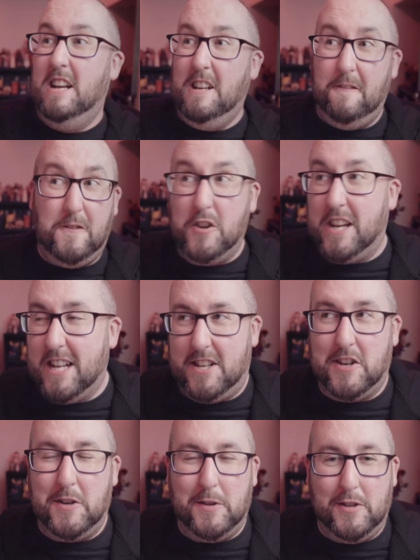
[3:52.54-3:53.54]
if you get
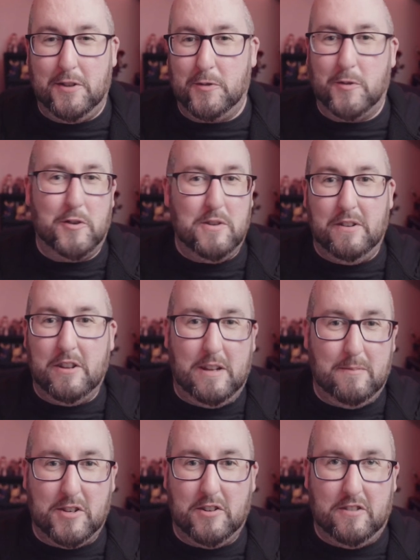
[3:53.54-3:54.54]
down to the door and your
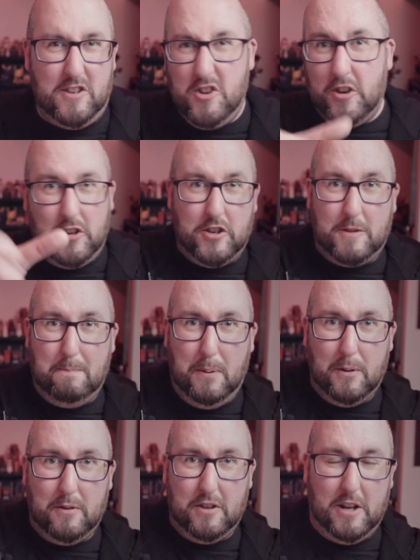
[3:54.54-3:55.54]
name's on it, you can just
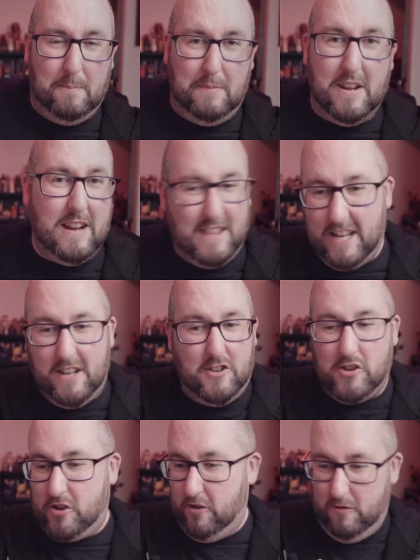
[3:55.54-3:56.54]
pull it up there and they can
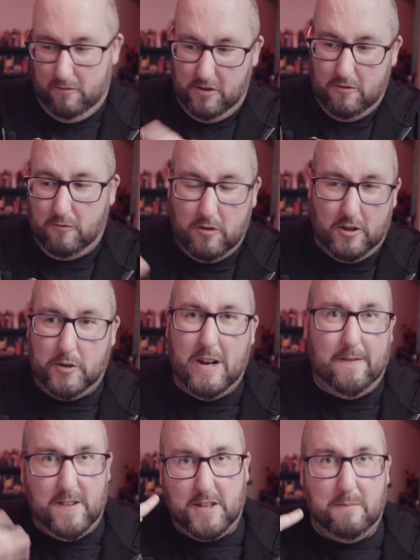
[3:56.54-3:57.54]
just go, you know,
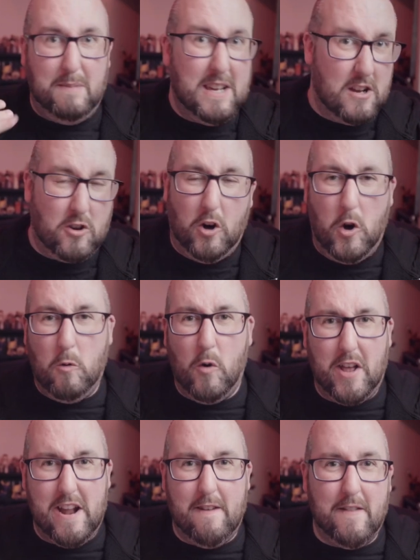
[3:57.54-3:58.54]
cross-reference it, make a call,
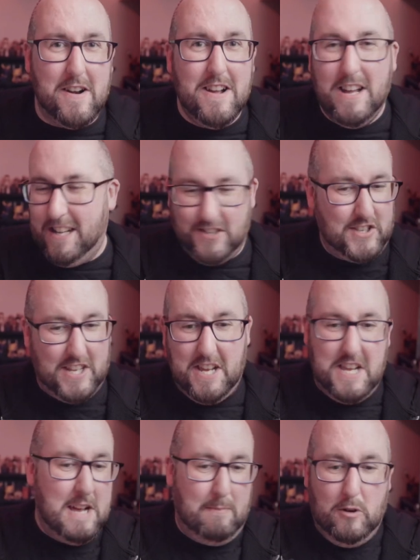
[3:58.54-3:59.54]
whatever, and just say,
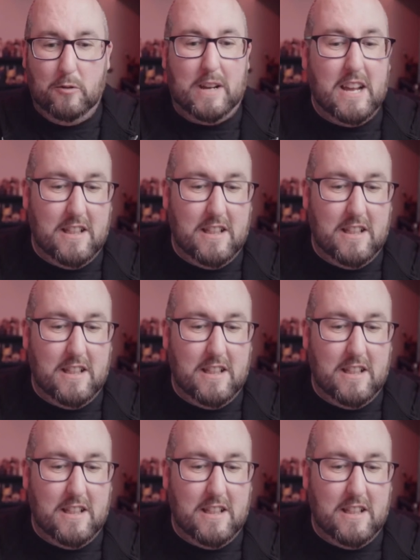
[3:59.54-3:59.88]
yep, okay,